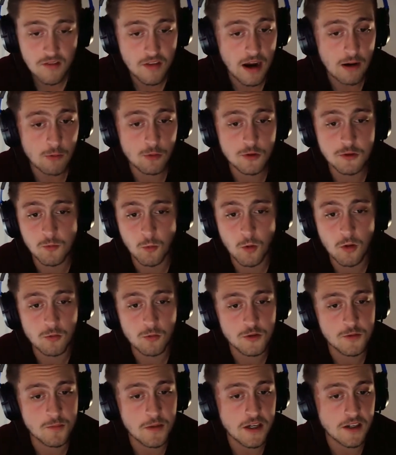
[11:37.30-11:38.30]
That was
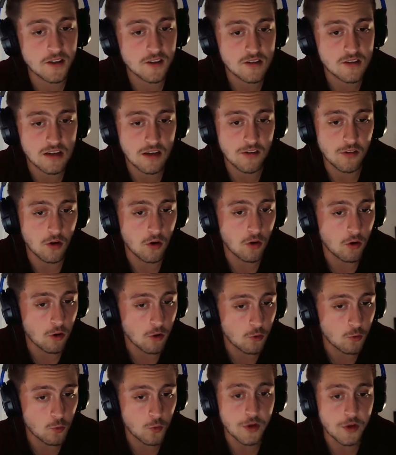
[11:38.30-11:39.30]
what was being said the
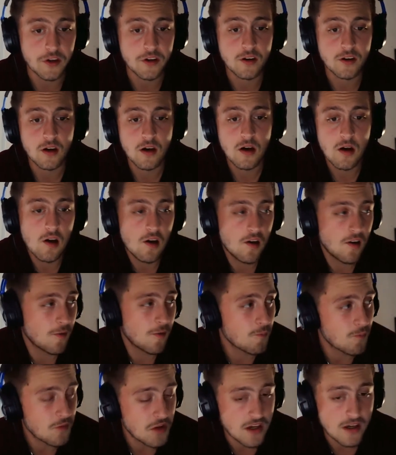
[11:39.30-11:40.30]
whole week.
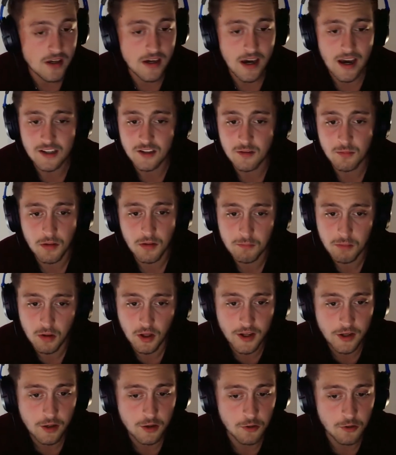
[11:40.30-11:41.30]
He hasn't been
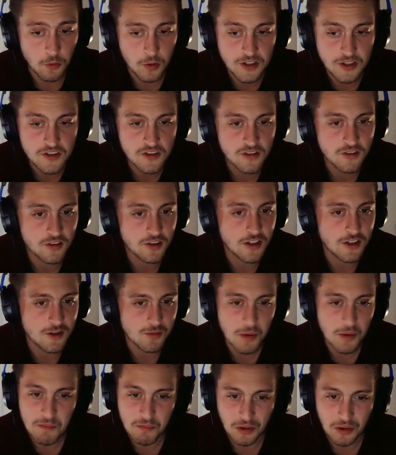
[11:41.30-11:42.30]
playing good recently.
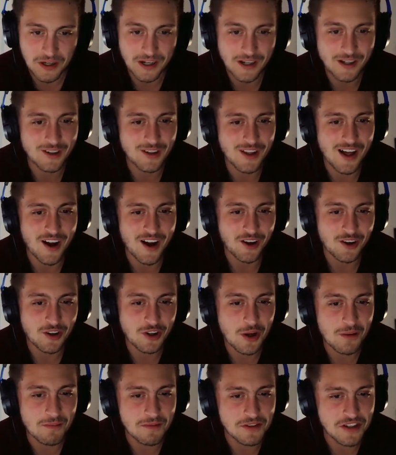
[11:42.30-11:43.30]
He's been breaking a lot of
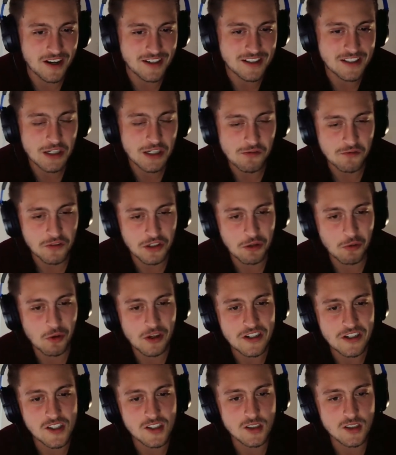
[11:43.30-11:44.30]
clubs on TV
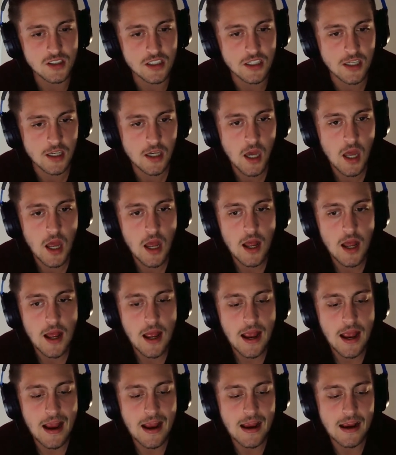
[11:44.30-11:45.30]
recently,
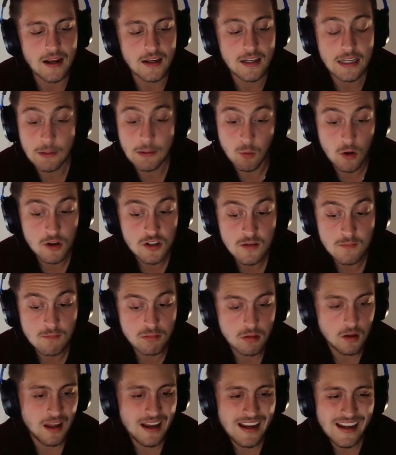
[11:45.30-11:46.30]
and he
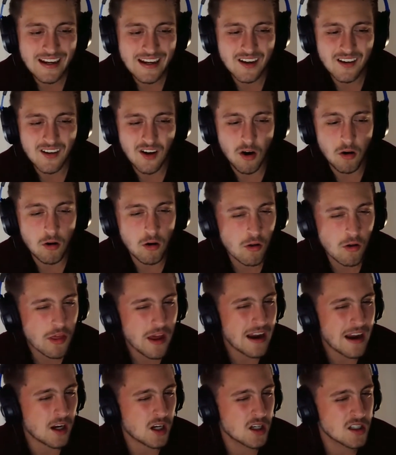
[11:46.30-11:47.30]
wasn't playing all
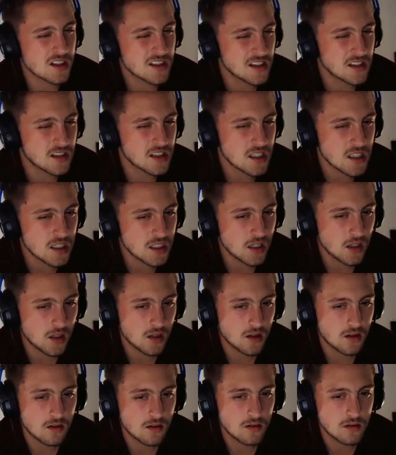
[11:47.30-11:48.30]
that
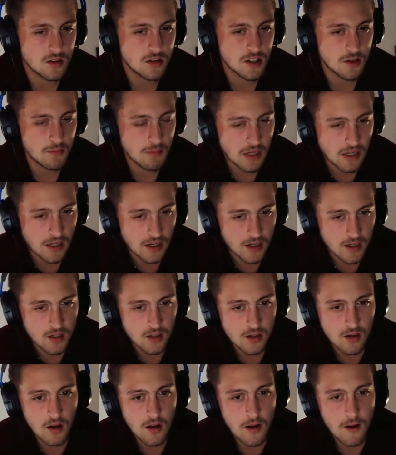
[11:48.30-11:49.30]
consistent to
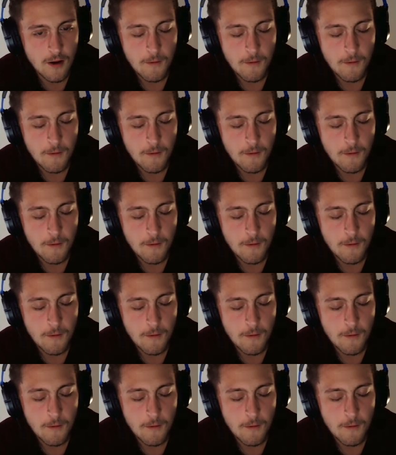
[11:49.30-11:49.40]
begin.